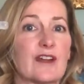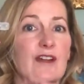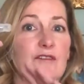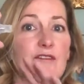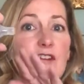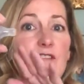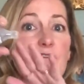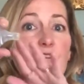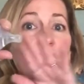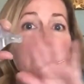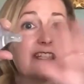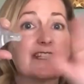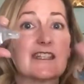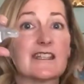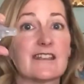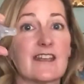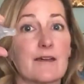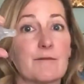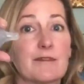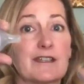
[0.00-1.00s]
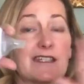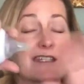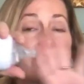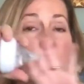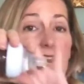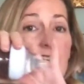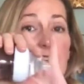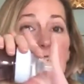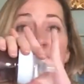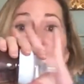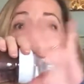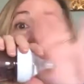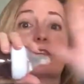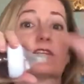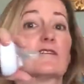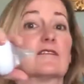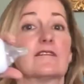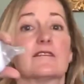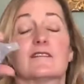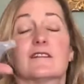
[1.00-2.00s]
I don't know if you can see that, but it's
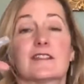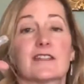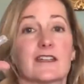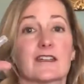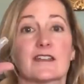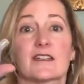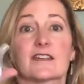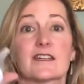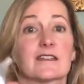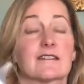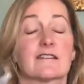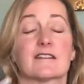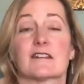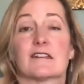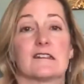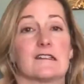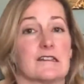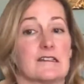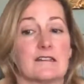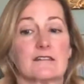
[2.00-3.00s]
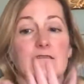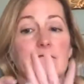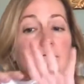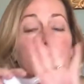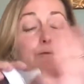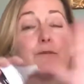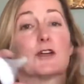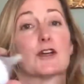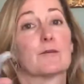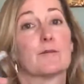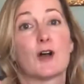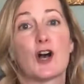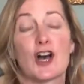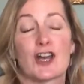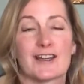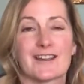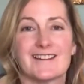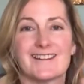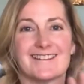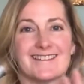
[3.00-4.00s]
like a beer bong.